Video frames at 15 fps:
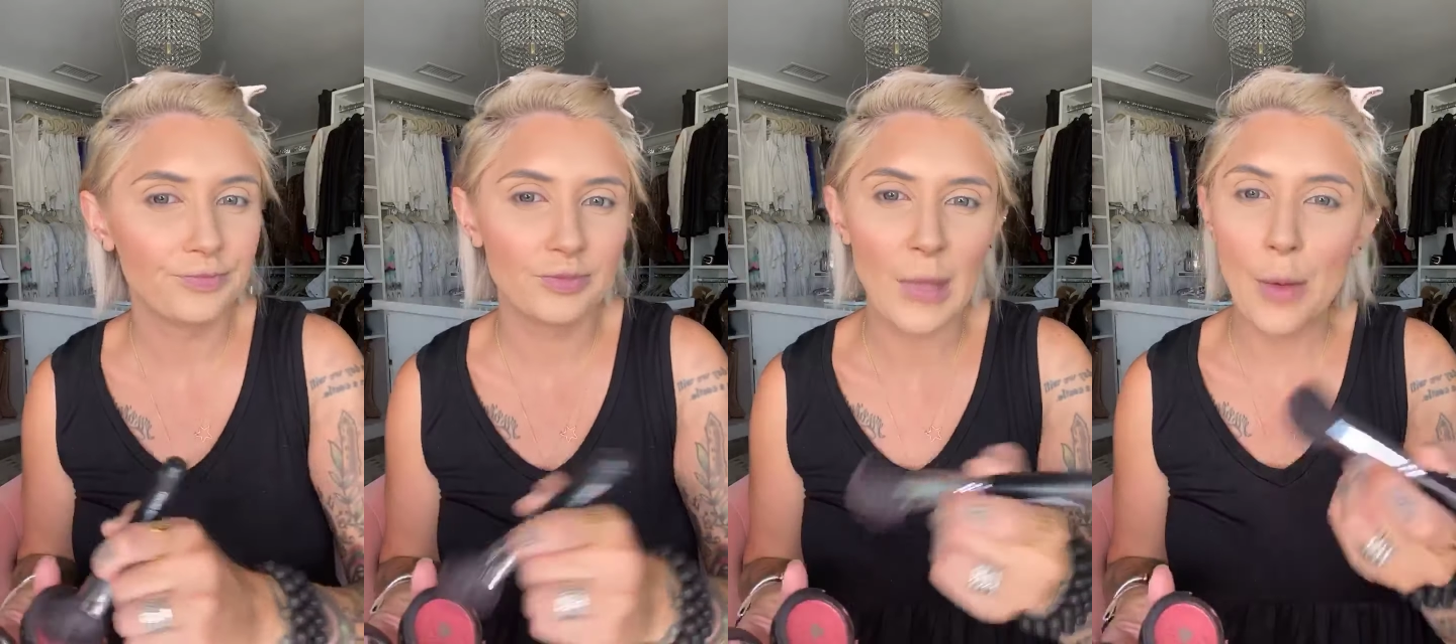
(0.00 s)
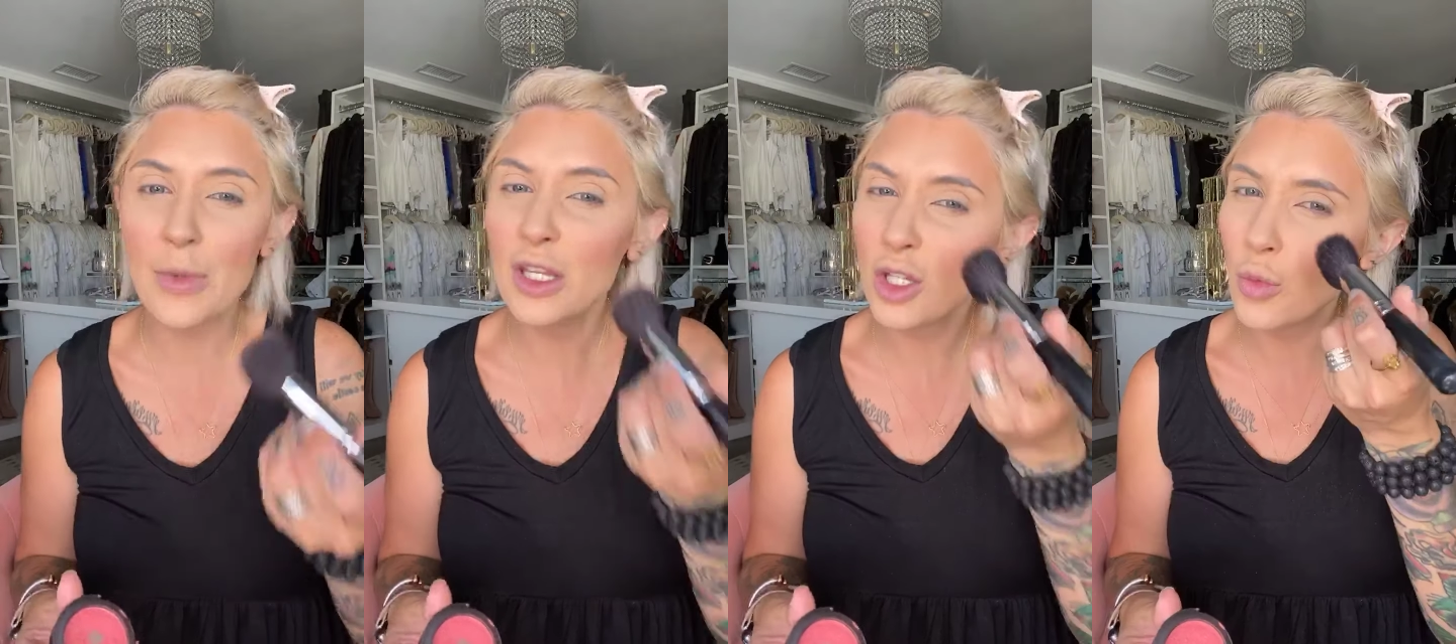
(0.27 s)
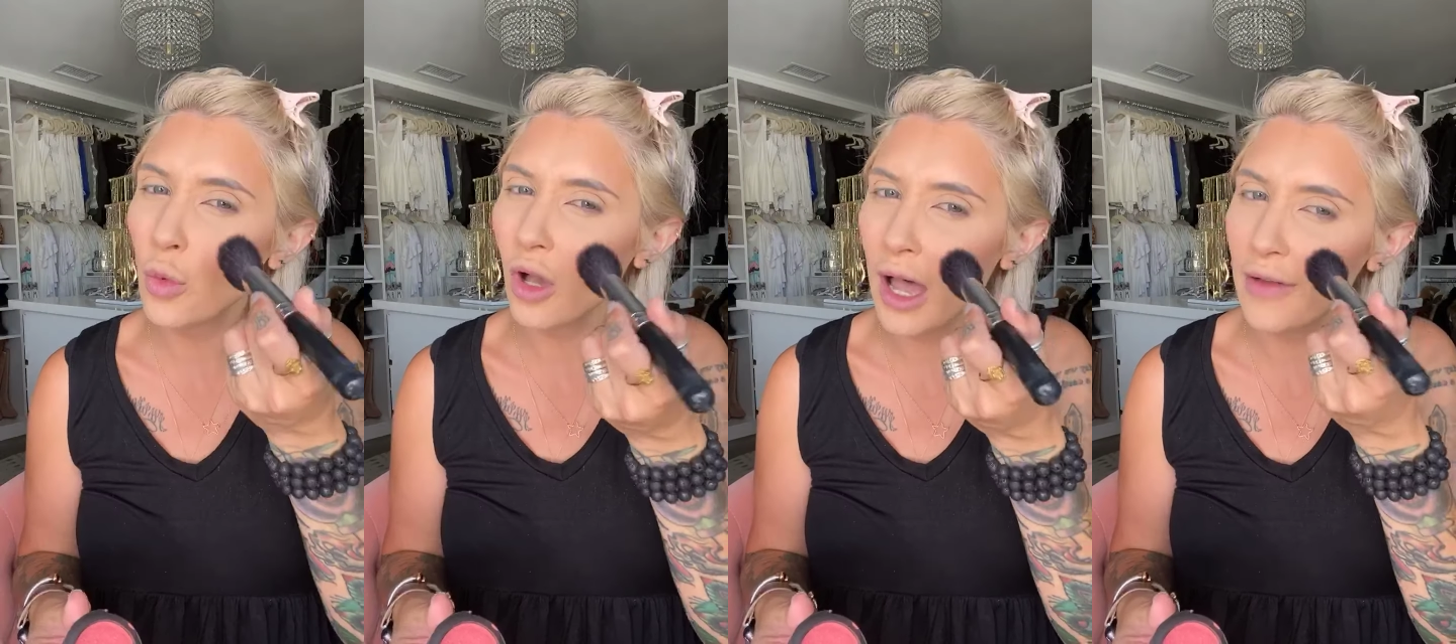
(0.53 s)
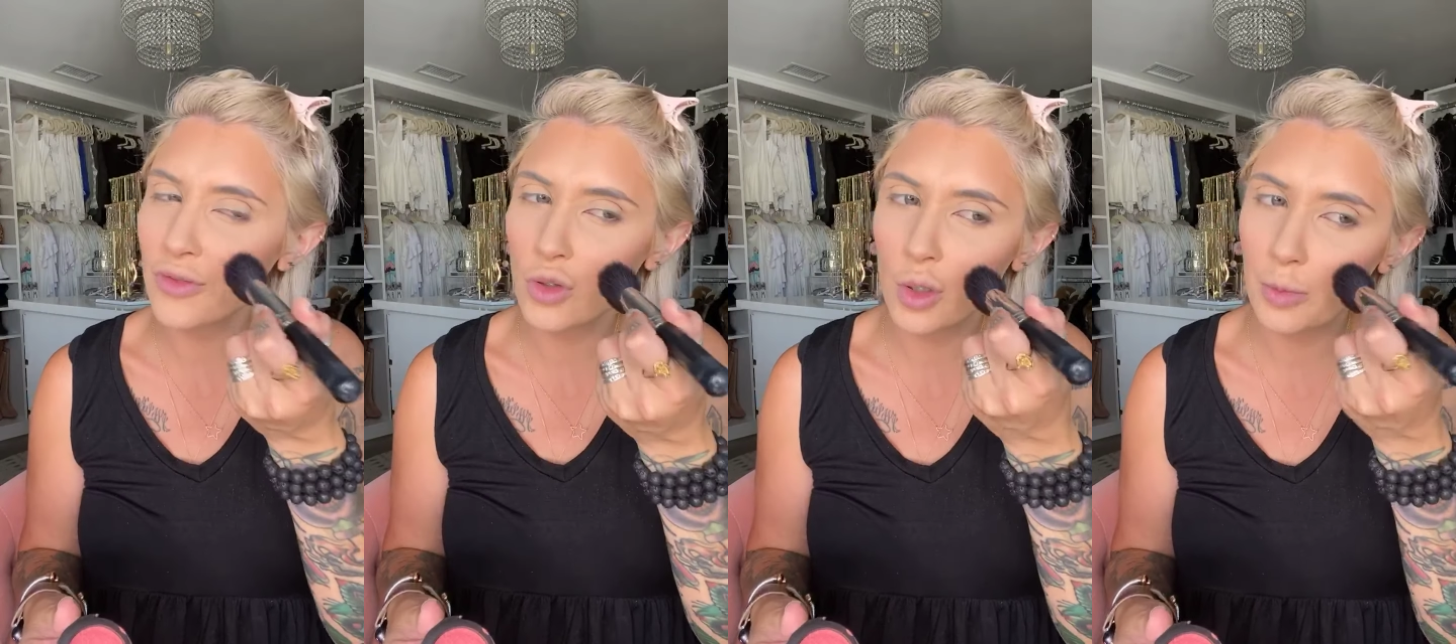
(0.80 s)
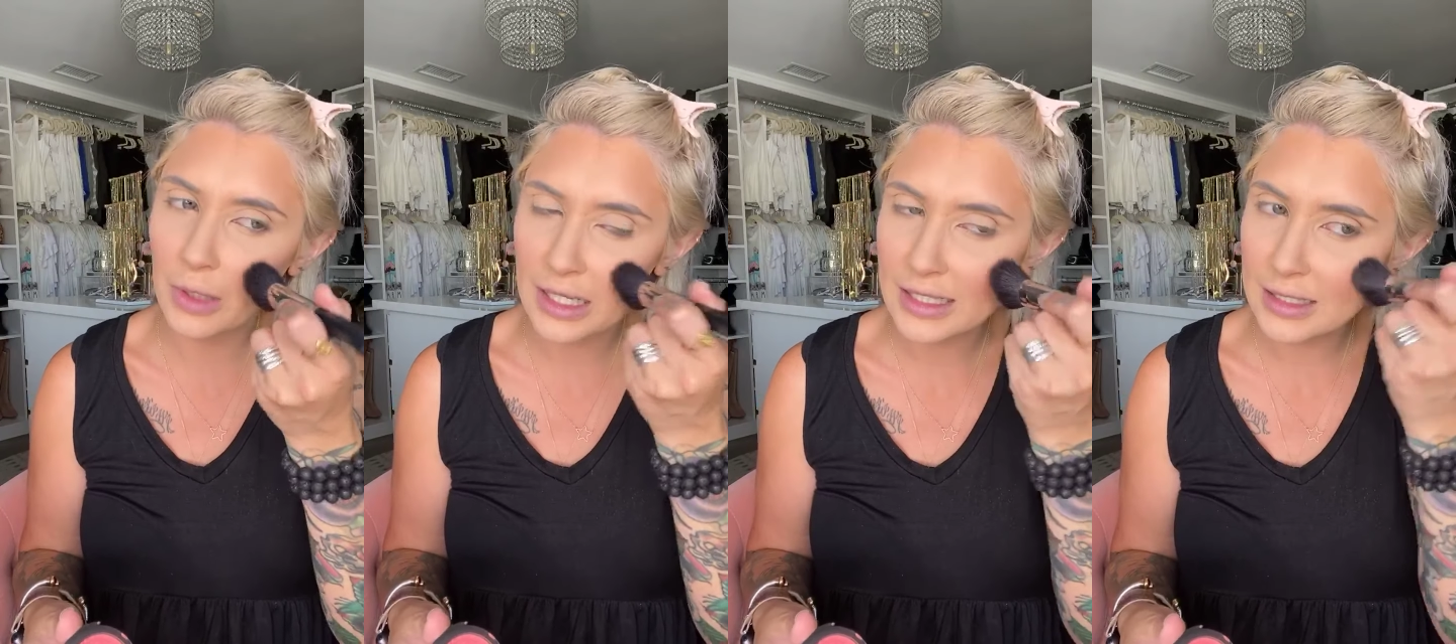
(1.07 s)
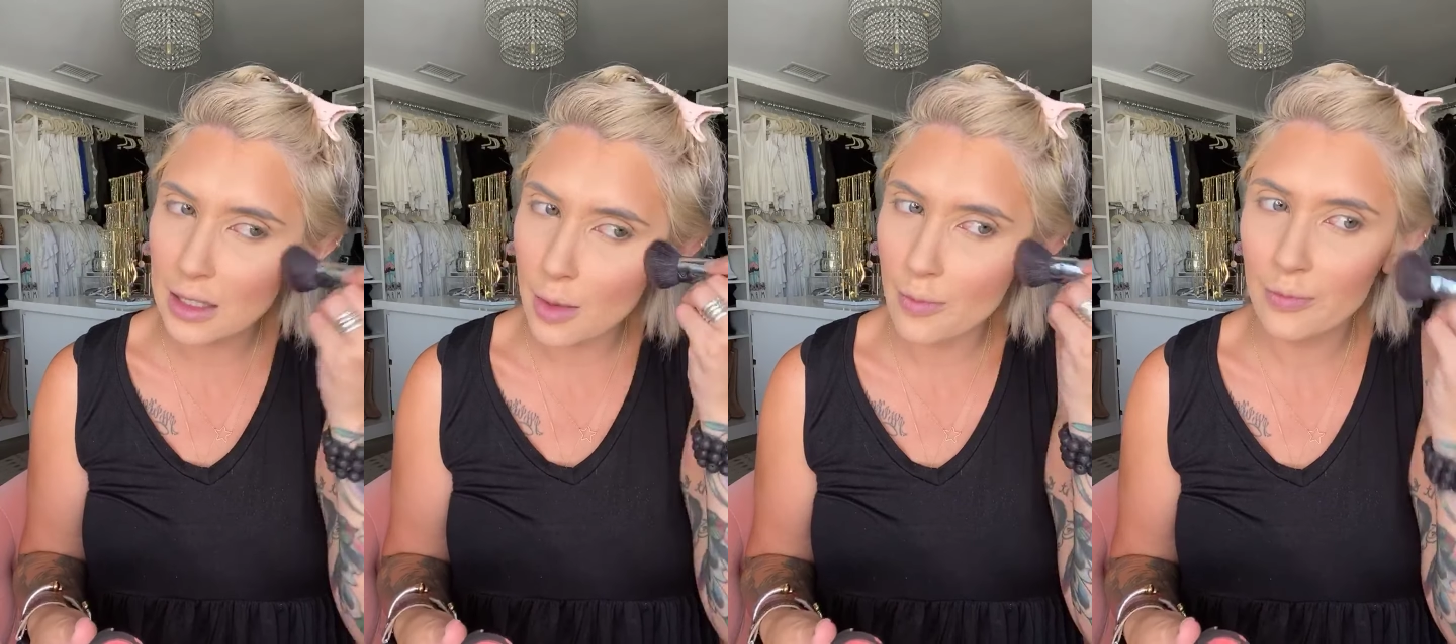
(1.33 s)
I mean, you will have to replace
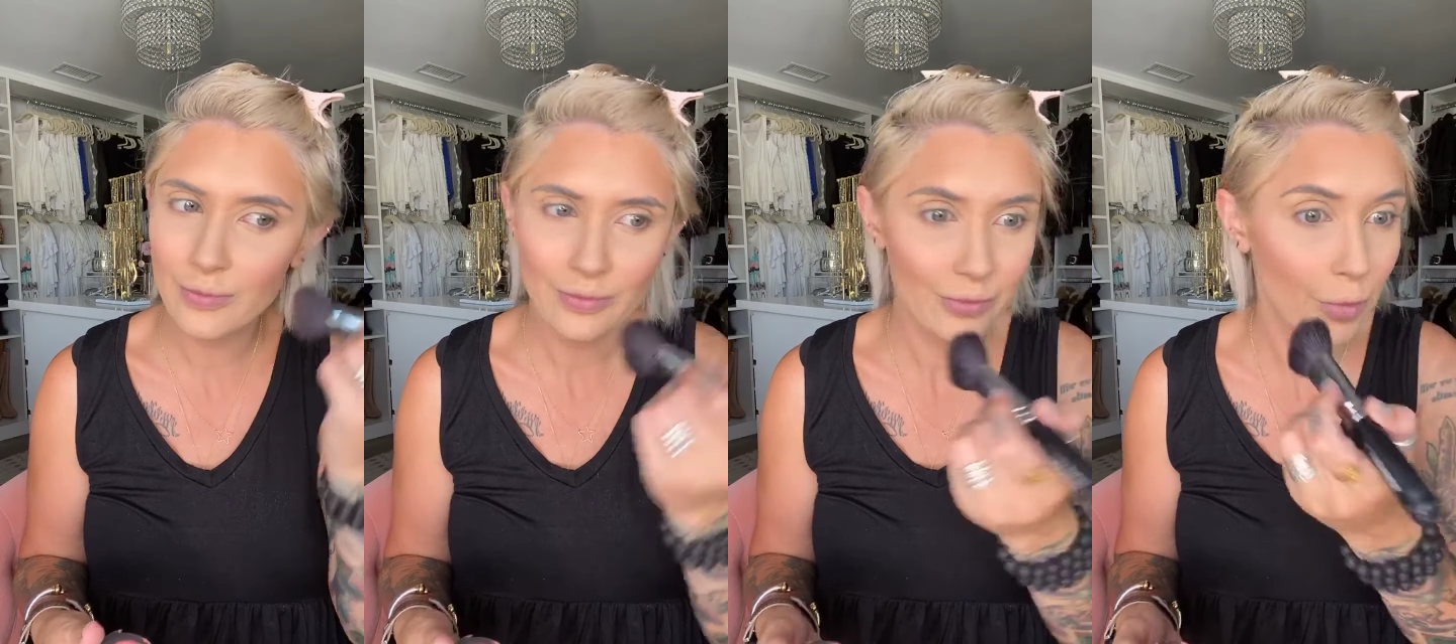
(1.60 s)
them